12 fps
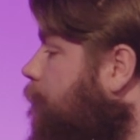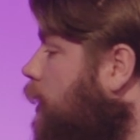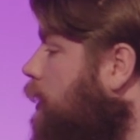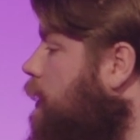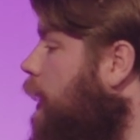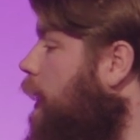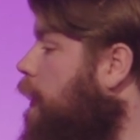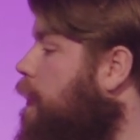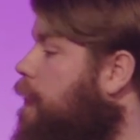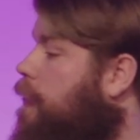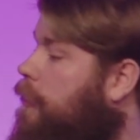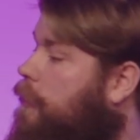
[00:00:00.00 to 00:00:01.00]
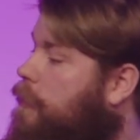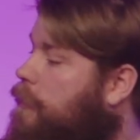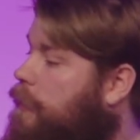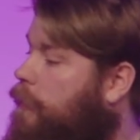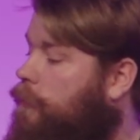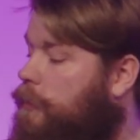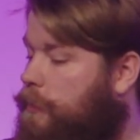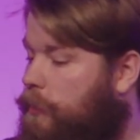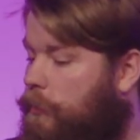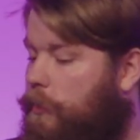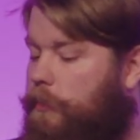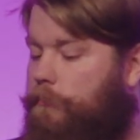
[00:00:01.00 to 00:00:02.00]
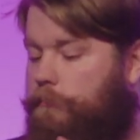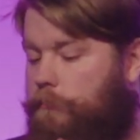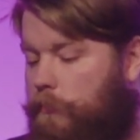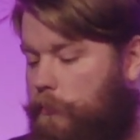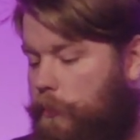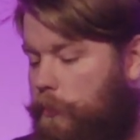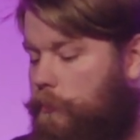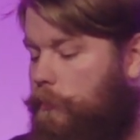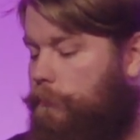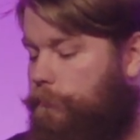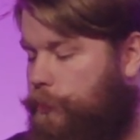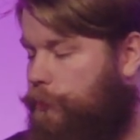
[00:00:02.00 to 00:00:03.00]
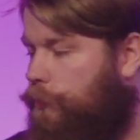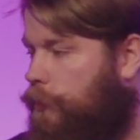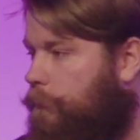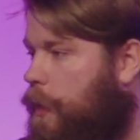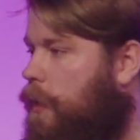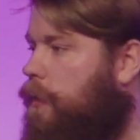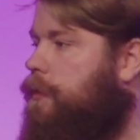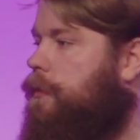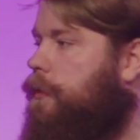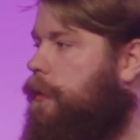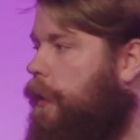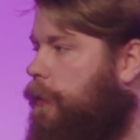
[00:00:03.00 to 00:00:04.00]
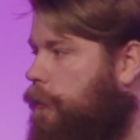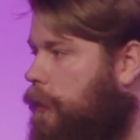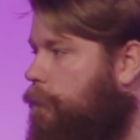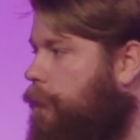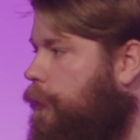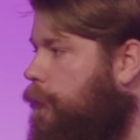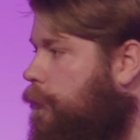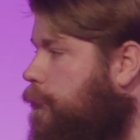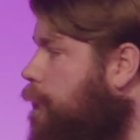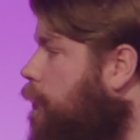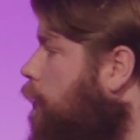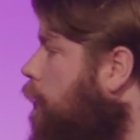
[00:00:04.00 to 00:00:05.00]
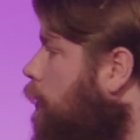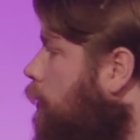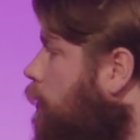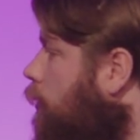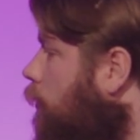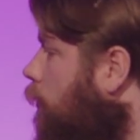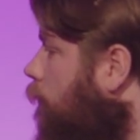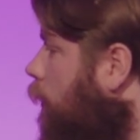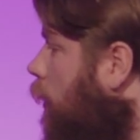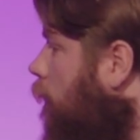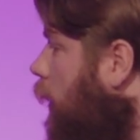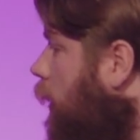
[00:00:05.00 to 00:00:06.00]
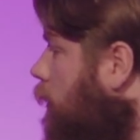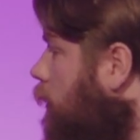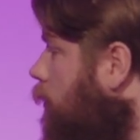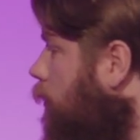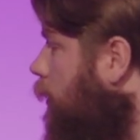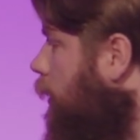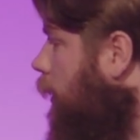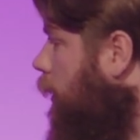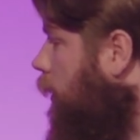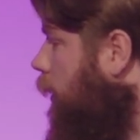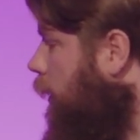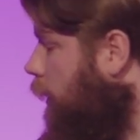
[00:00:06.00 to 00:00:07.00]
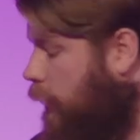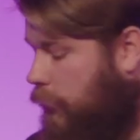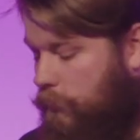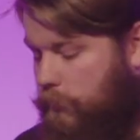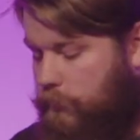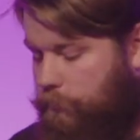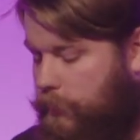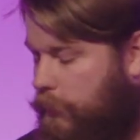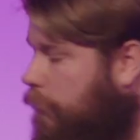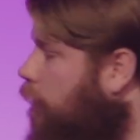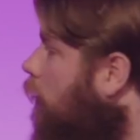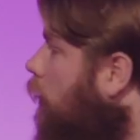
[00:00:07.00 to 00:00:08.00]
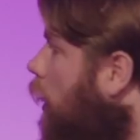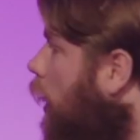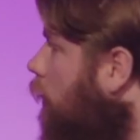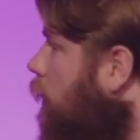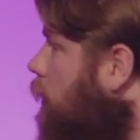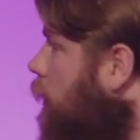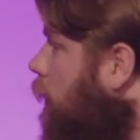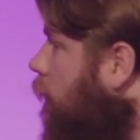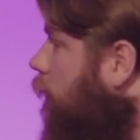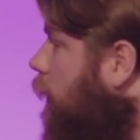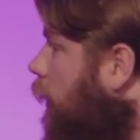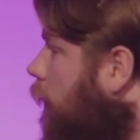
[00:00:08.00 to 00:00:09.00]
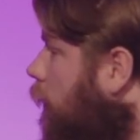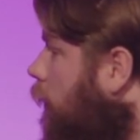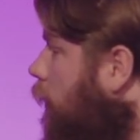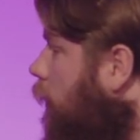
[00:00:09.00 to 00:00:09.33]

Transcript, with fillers: contains secrets that are local to your box that can be used to recover access to your data, and again, I'll explain how that's significant